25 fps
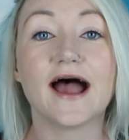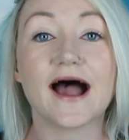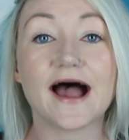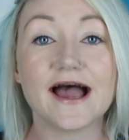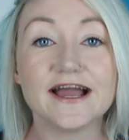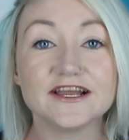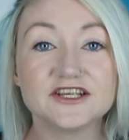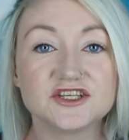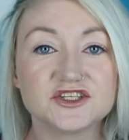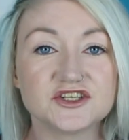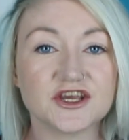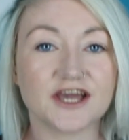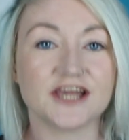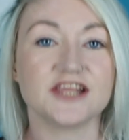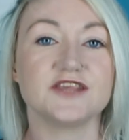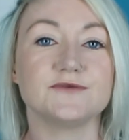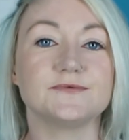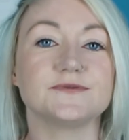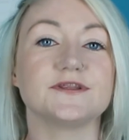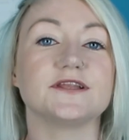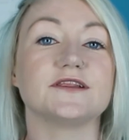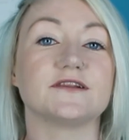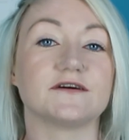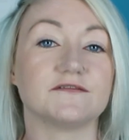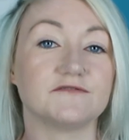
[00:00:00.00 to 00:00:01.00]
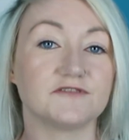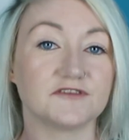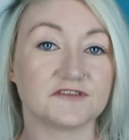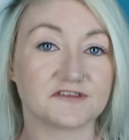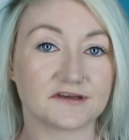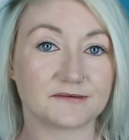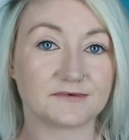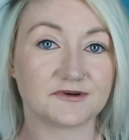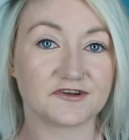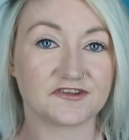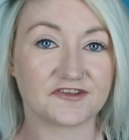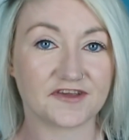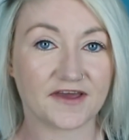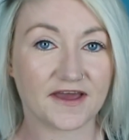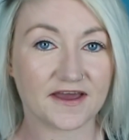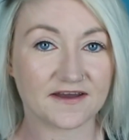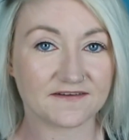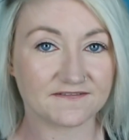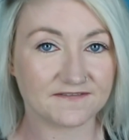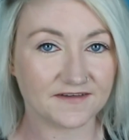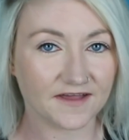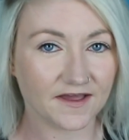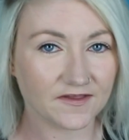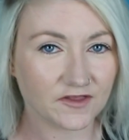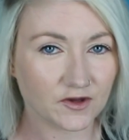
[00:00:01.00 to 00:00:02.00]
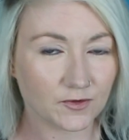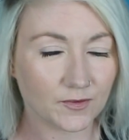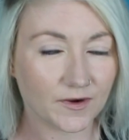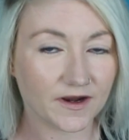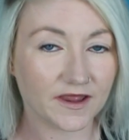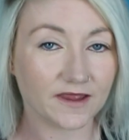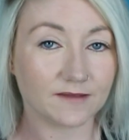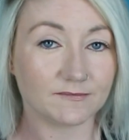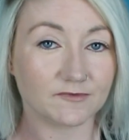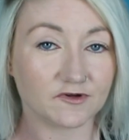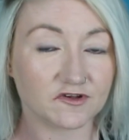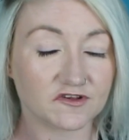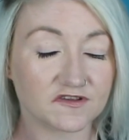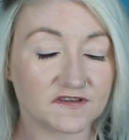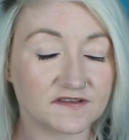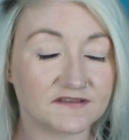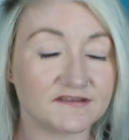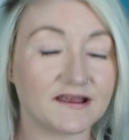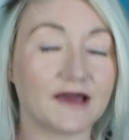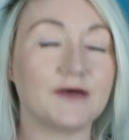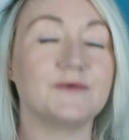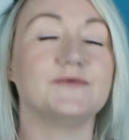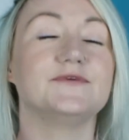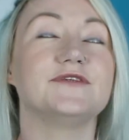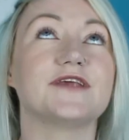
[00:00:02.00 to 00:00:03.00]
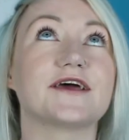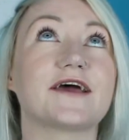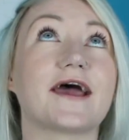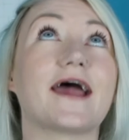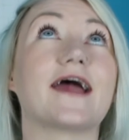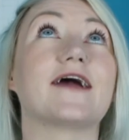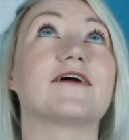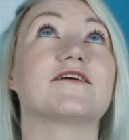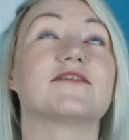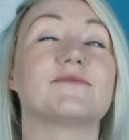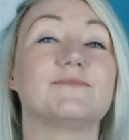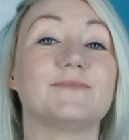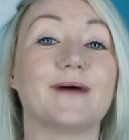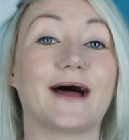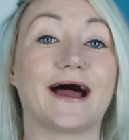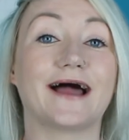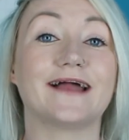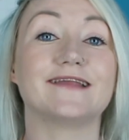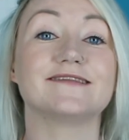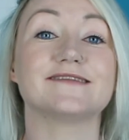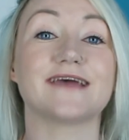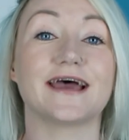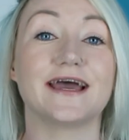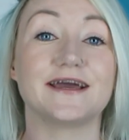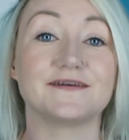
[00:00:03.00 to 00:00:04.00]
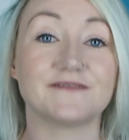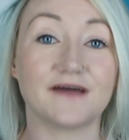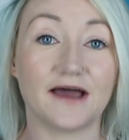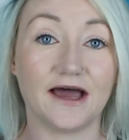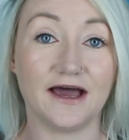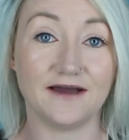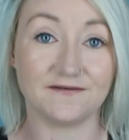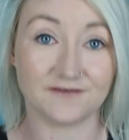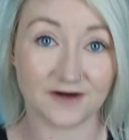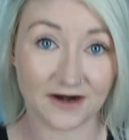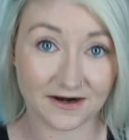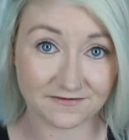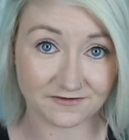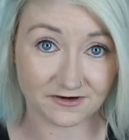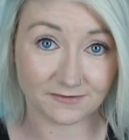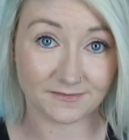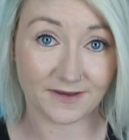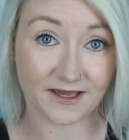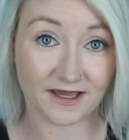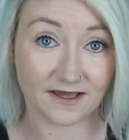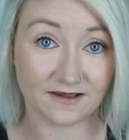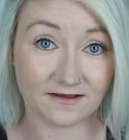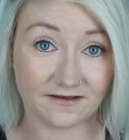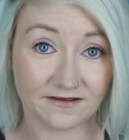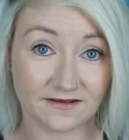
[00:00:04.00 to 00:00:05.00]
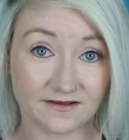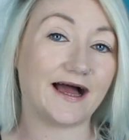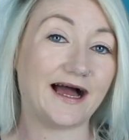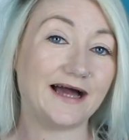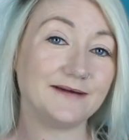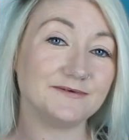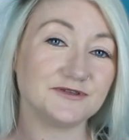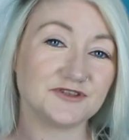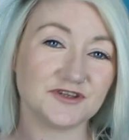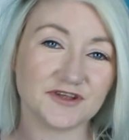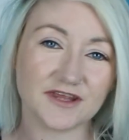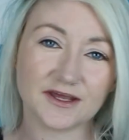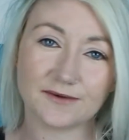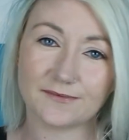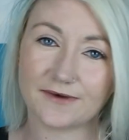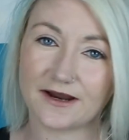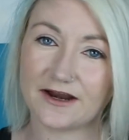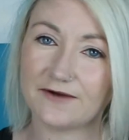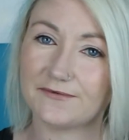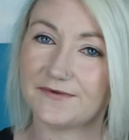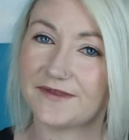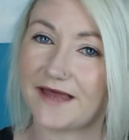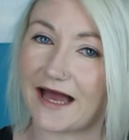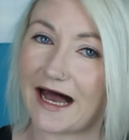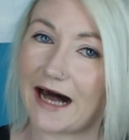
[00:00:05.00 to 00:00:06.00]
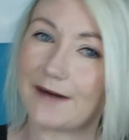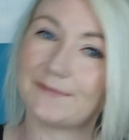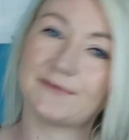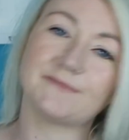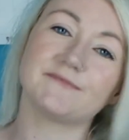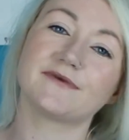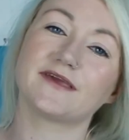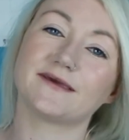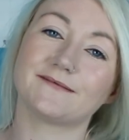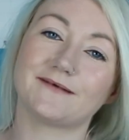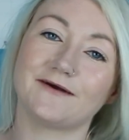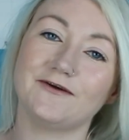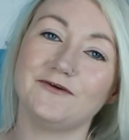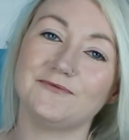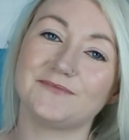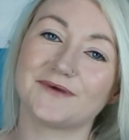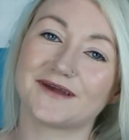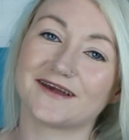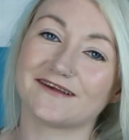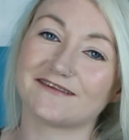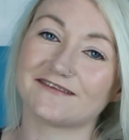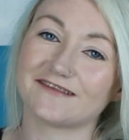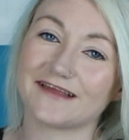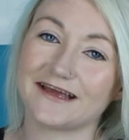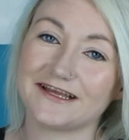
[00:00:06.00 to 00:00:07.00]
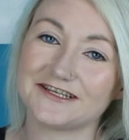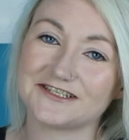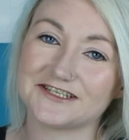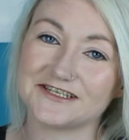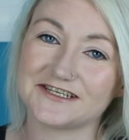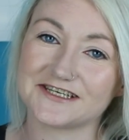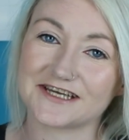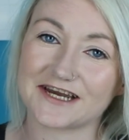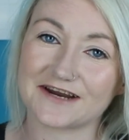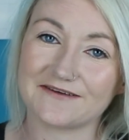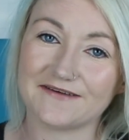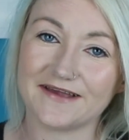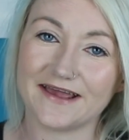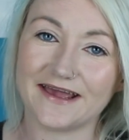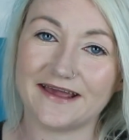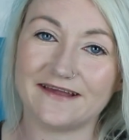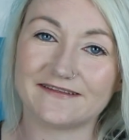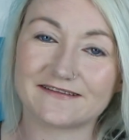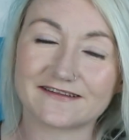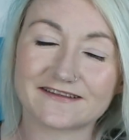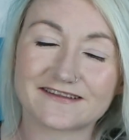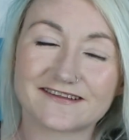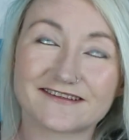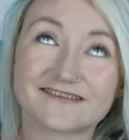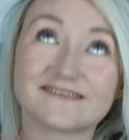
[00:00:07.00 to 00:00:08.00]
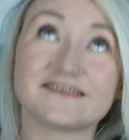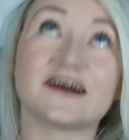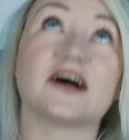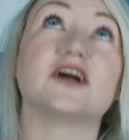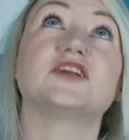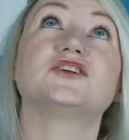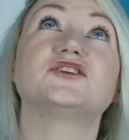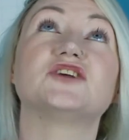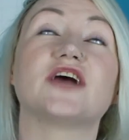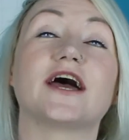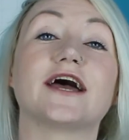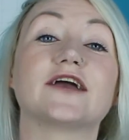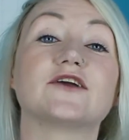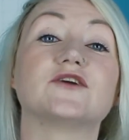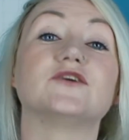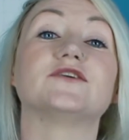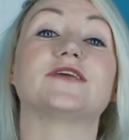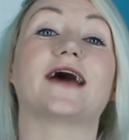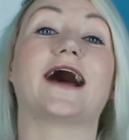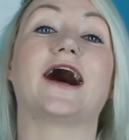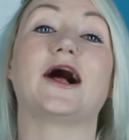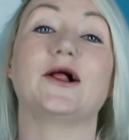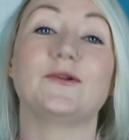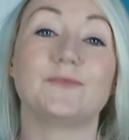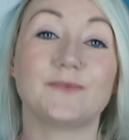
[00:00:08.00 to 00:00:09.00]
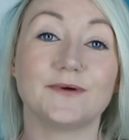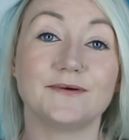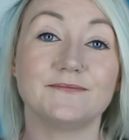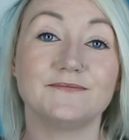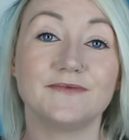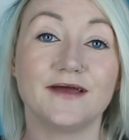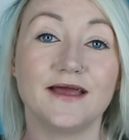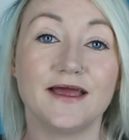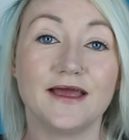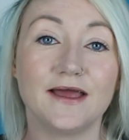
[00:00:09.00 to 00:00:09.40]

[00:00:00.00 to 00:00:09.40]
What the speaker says: I genuinely love the Somerset. I feel like they're one of the most down-to-earth bands I have ever met. I was really worried when the album came out because Legendary is such a good album,